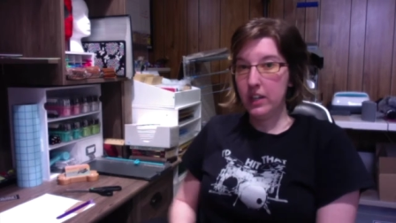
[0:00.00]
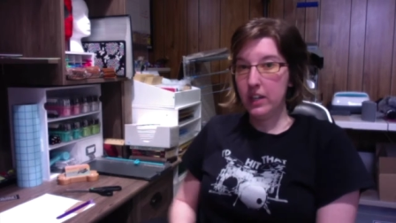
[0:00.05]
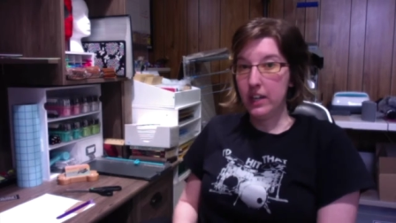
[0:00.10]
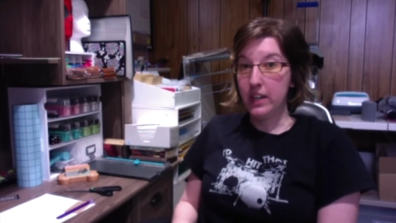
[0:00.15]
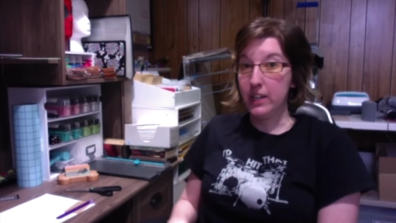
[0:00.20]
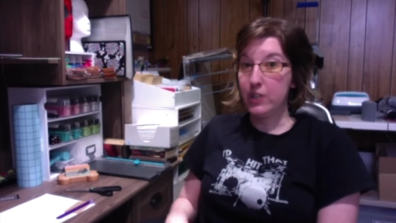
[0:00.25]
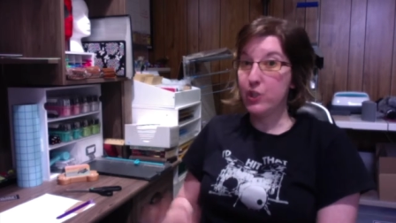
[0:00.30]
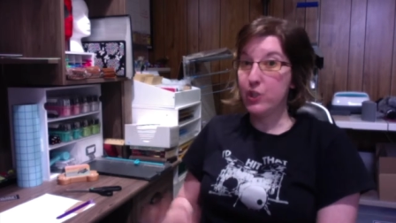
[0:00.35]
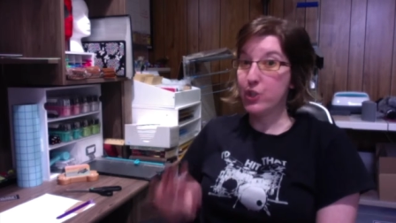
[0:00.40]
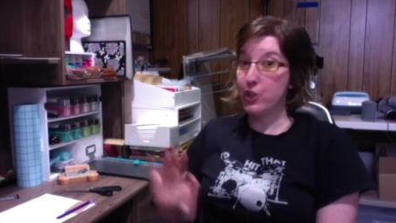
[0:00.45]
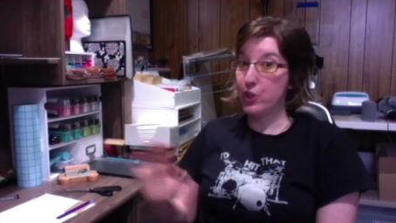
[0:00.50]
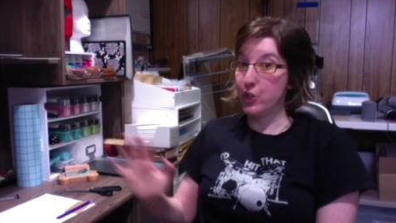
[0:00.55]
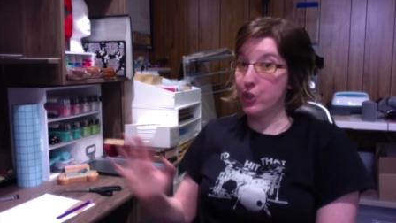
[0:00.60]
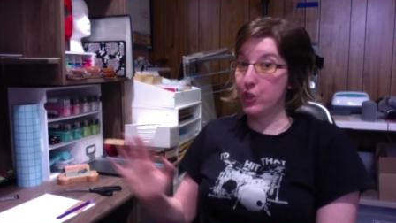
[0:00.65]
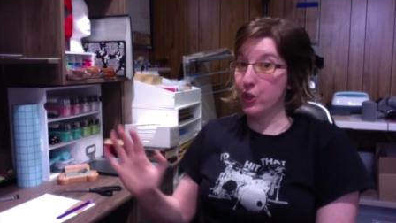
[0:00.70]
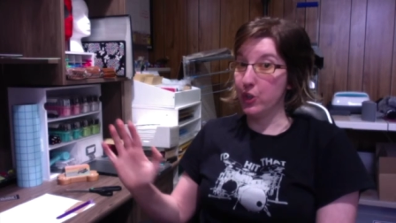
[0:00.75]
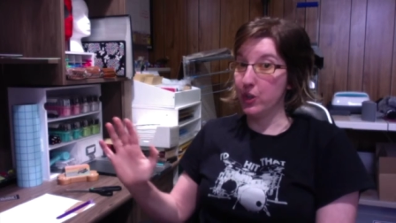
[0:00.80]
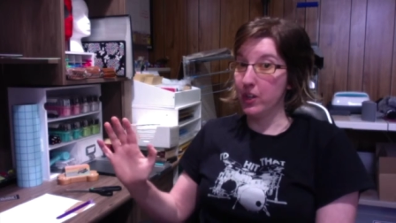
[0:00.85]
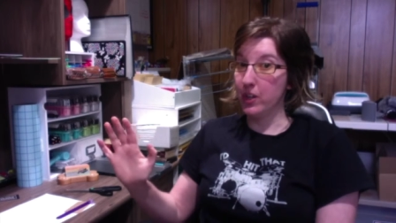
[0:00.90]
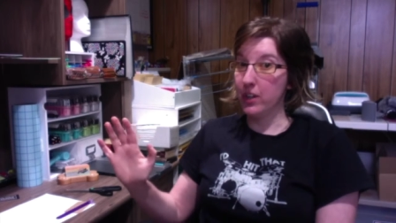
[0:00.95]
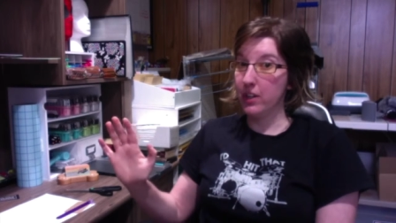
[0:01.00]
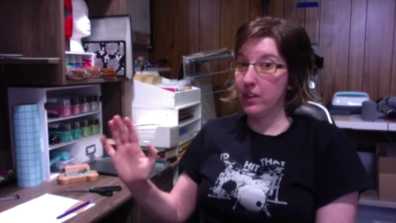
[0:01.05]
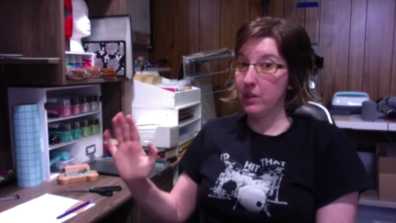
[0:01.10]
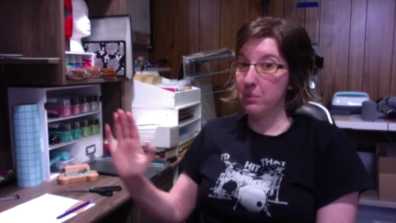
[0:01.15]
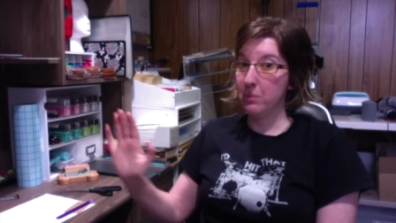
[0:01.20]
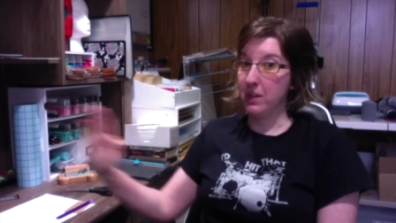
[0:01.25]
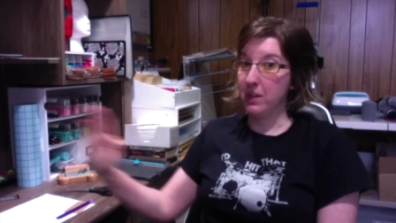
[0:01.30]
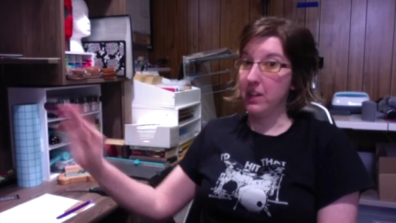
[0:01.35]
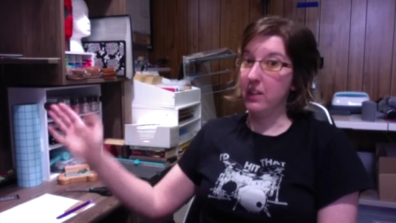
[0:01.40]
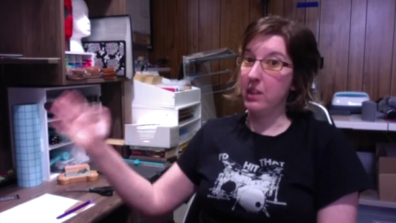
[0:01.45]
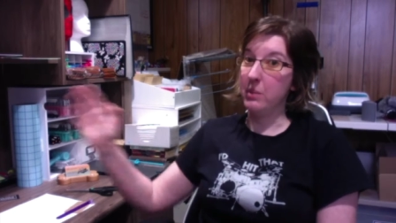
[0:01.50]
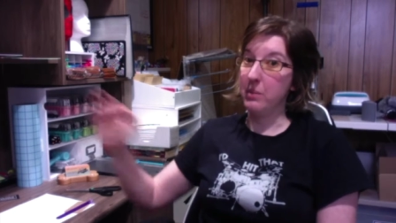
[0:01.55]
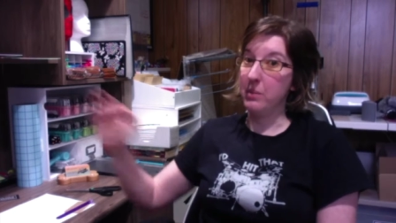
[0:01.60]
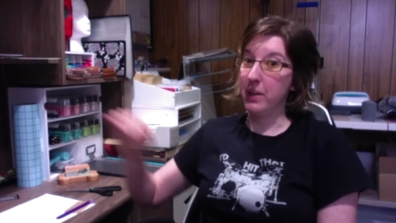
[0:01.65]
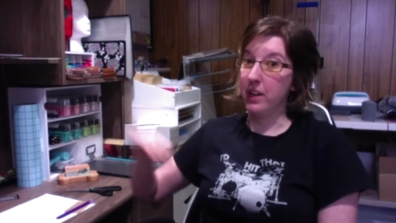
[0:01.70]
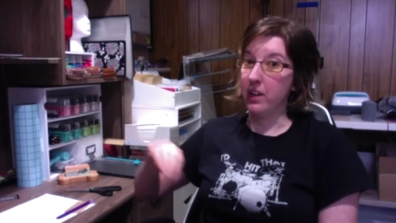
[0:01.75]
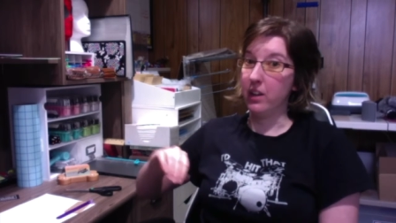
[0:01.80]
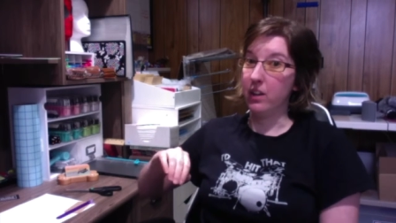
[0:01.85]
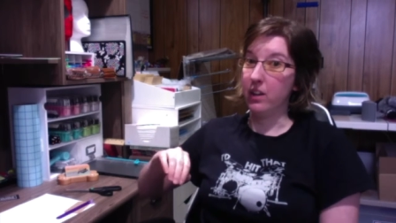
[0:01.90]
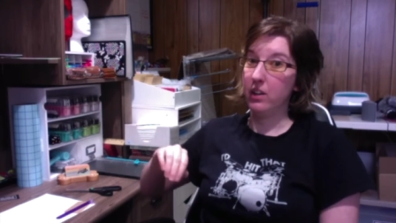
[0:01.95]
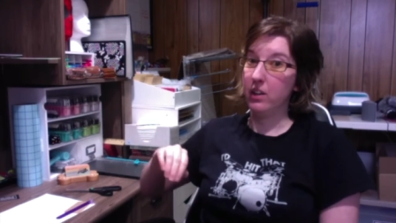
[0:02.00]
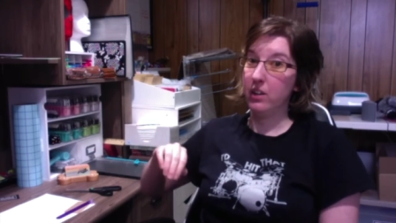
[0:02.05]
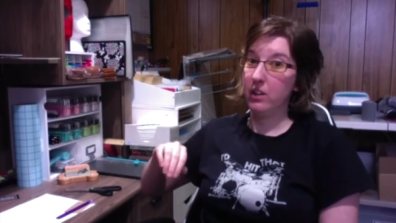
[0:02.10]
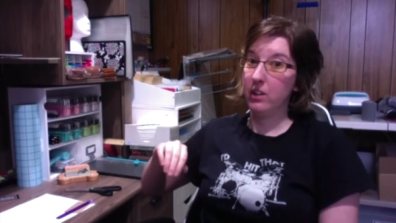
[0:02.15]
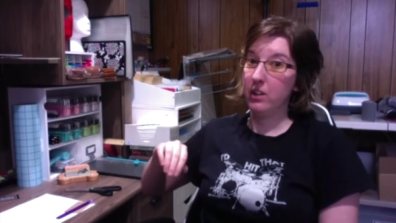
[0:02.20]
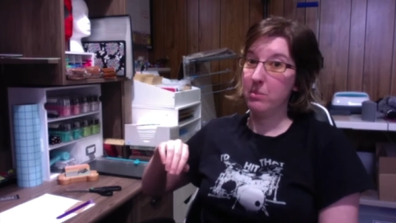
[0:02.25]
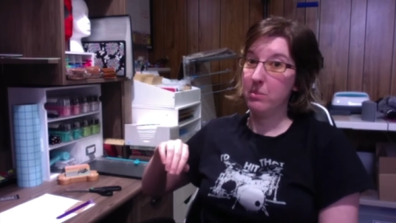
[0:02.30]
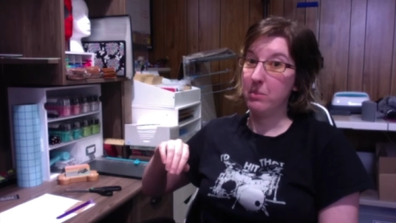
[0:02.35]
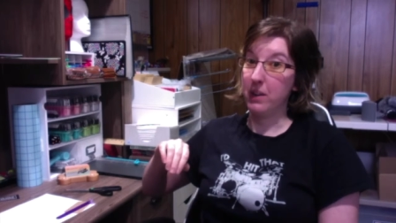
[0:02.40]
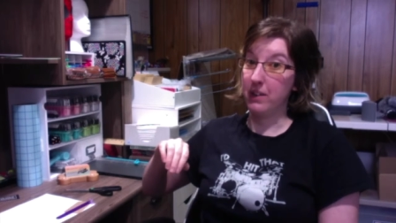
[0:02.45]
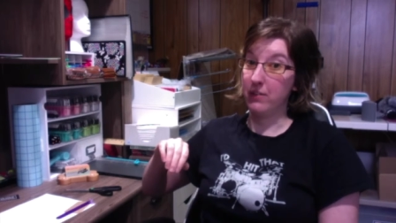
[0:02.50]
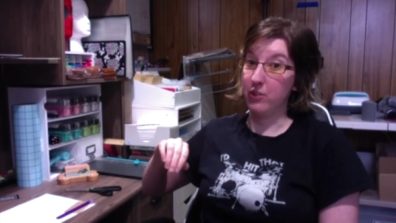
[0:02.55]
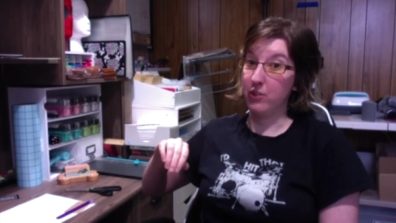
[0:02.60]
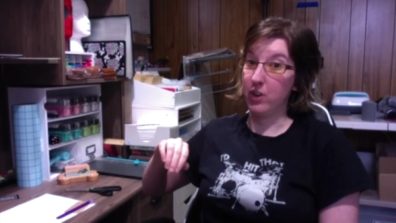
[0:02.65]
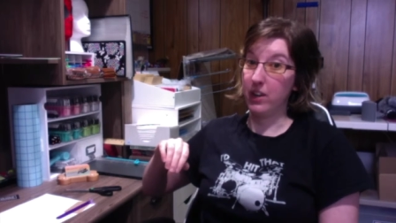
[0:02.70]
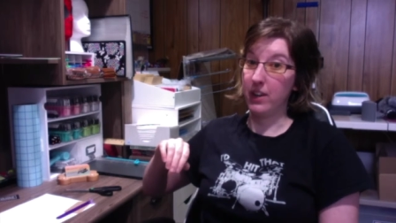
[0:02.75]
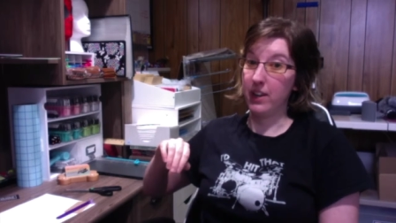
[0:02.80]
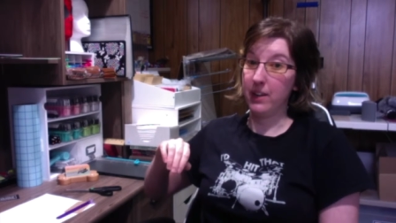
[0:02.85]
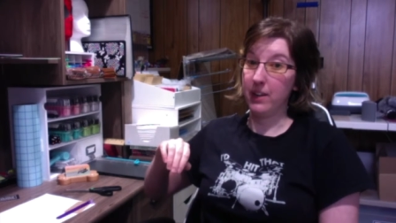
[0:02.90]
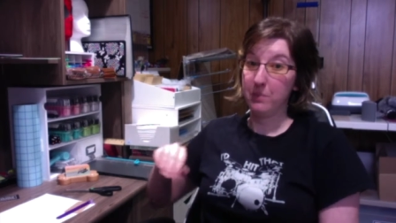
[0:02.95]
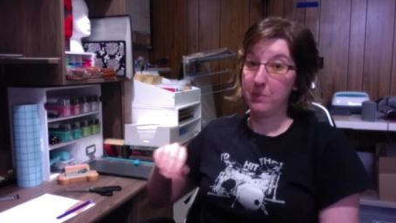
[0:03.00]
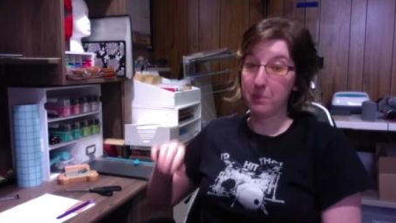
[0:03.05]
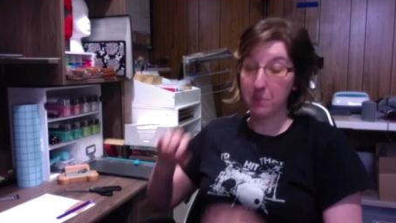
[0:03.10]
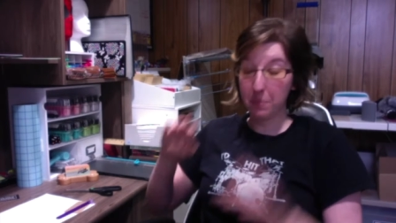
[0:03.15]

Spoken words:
it should be in the mail by Friday.